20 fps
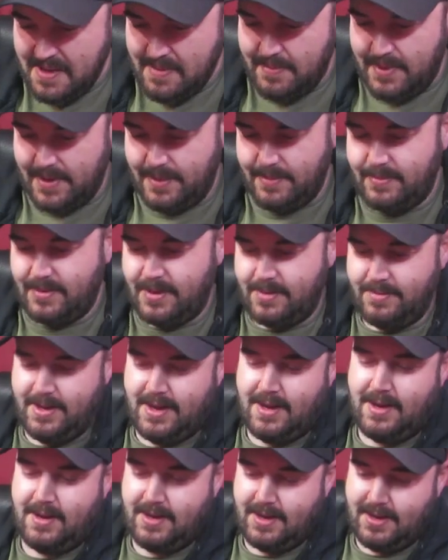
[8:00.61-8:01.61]
But what I'm
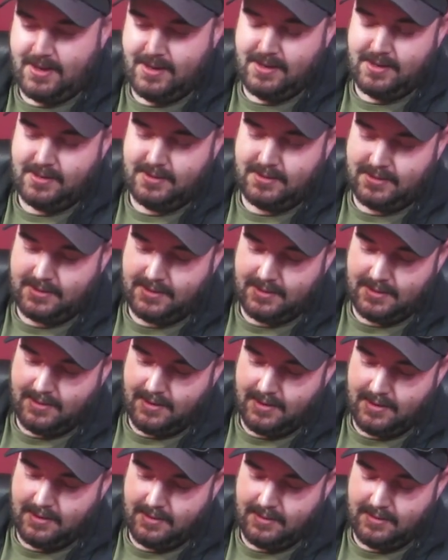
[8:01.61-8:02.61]
getting at is,
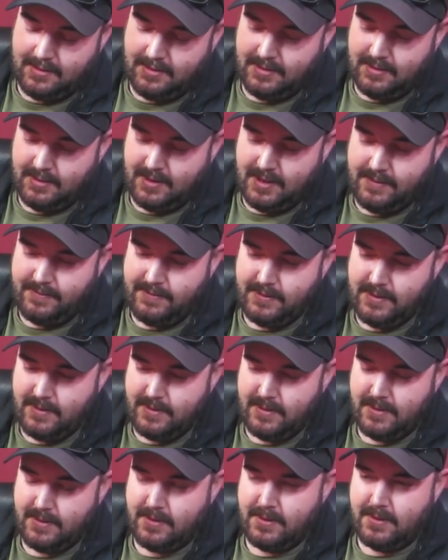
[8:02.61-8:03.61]
like, if
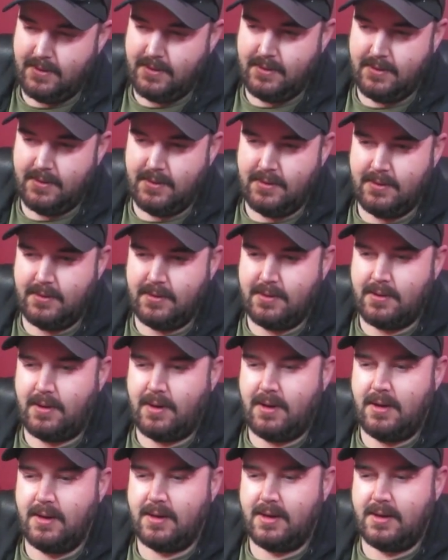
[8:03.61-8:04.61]
you've
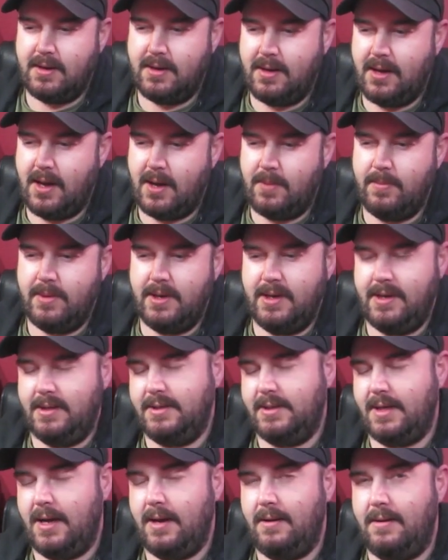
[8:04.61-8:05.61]
got a companies
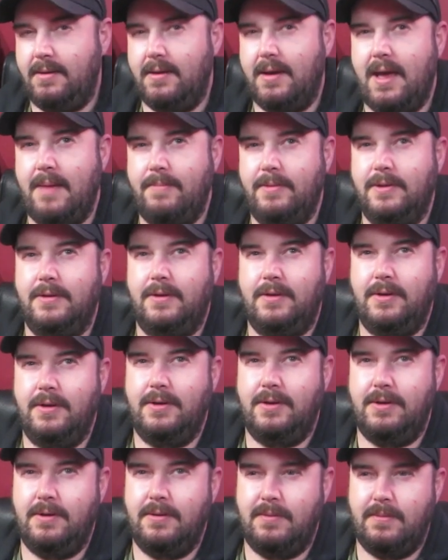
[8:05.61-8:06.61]
say like Amazon
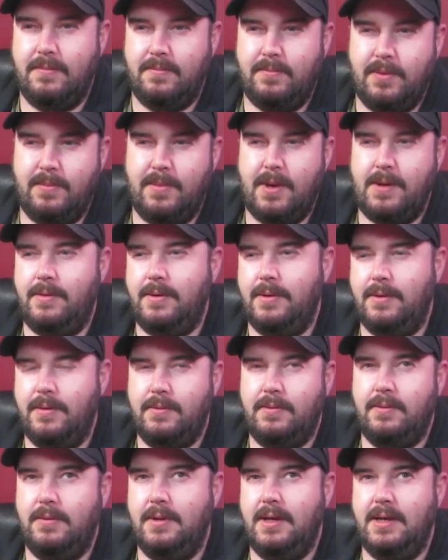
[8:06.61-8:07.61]
and you're promoting
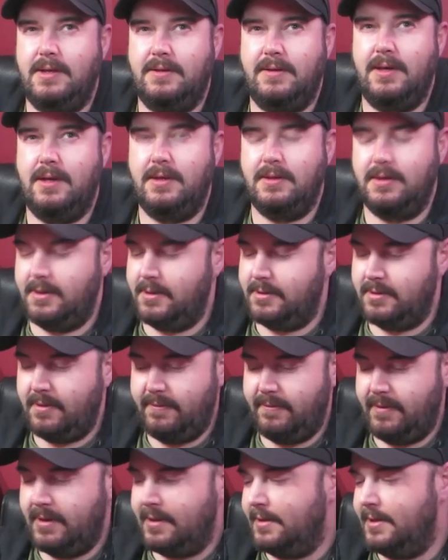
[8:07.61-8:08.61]
all these things, because I
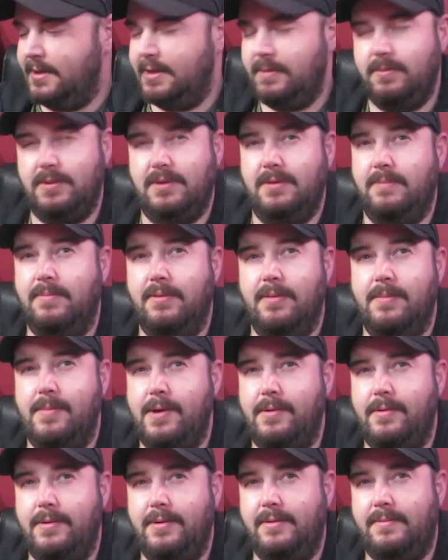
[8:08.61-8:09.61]
think this was a
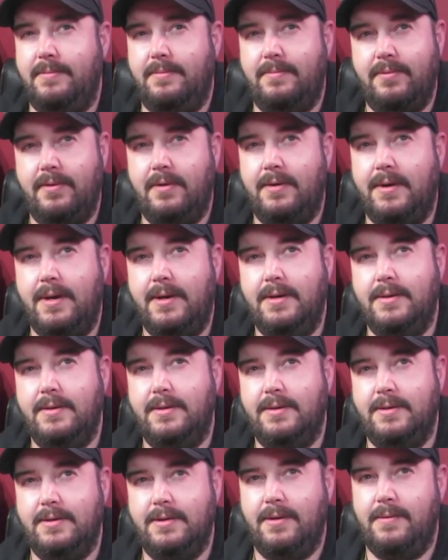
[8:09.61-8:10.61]
promoted product,
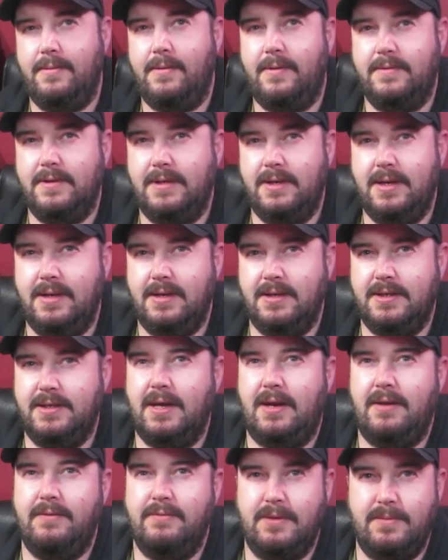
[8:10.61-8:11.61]
so obviously the
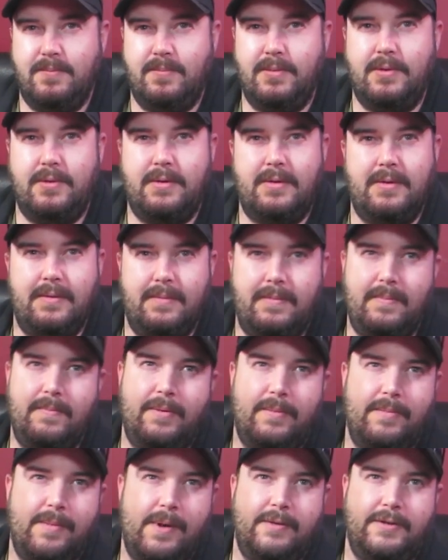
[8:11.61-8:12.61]
seller had bought
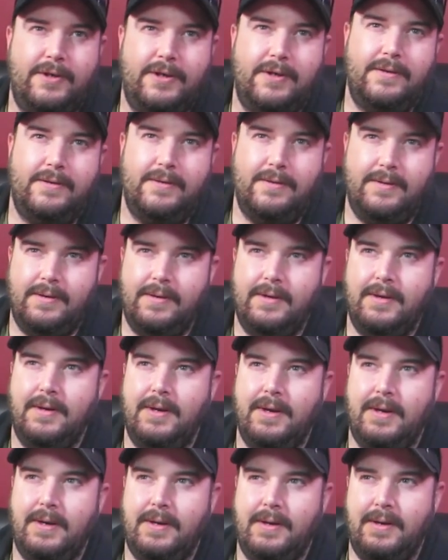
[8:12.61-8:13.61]
promotion
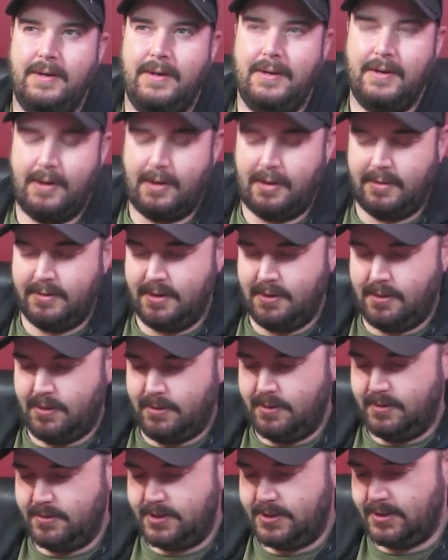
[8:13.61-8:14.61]
on the
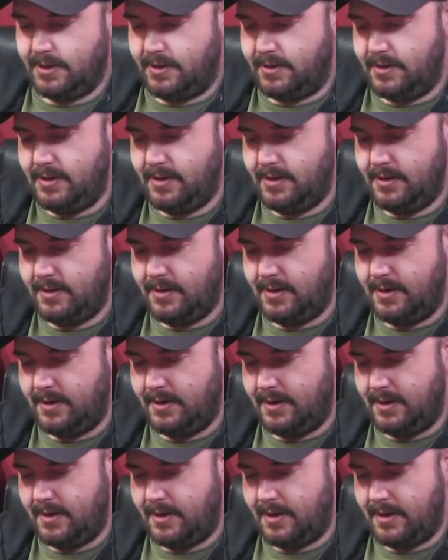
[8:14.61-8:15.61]
on the site,
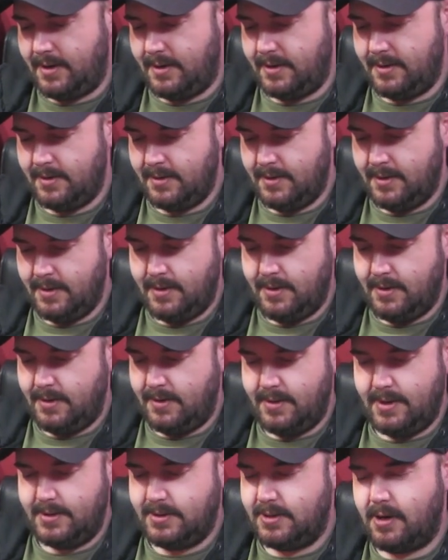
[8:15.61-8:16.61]
and uh,
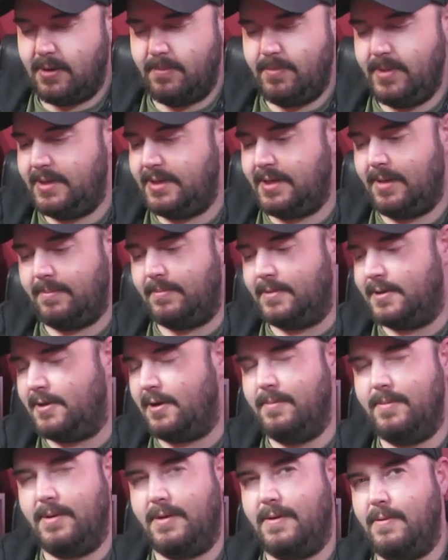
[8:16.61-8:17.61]
there's got to be some
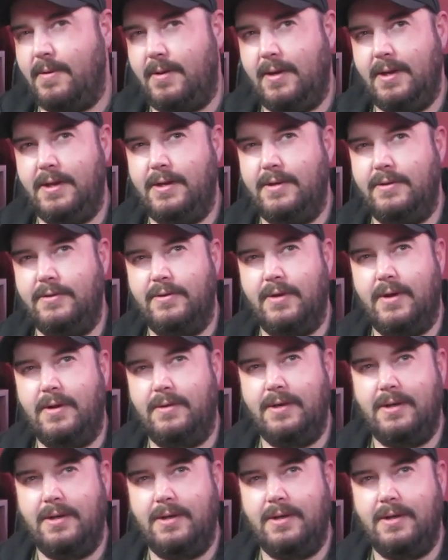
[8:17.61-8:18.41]
type of quality control.